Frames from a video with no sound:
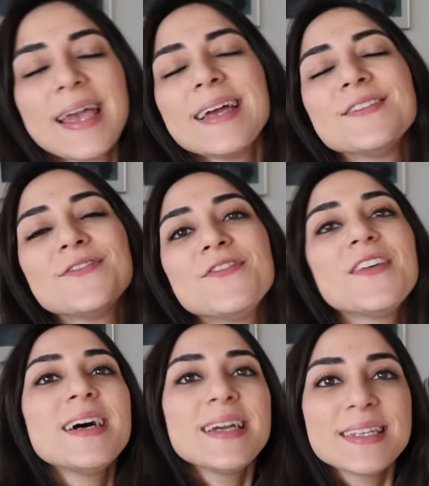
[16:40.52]
and
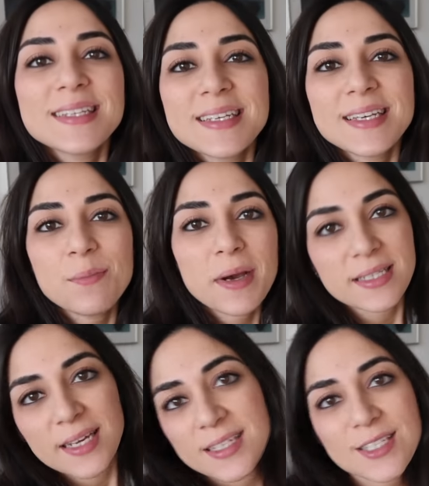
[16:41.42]
finally,
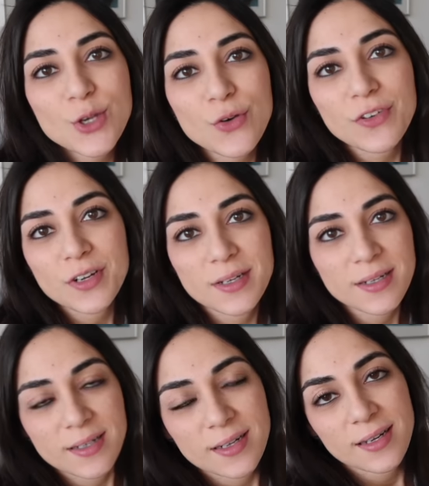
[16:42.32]
my day is
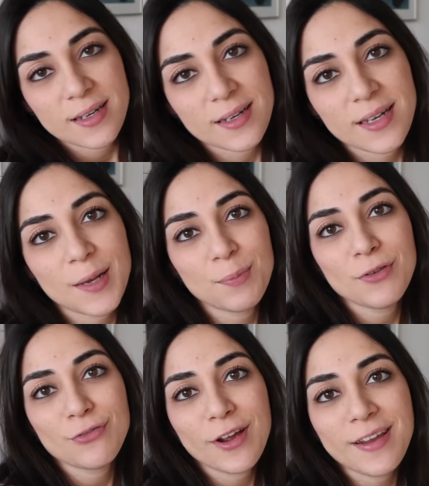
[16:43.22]
over. Uh,
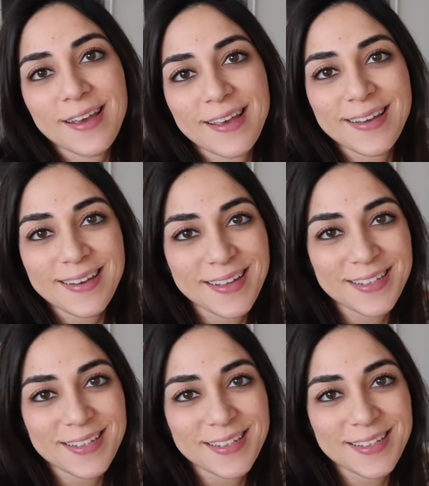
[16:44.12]
happy Friday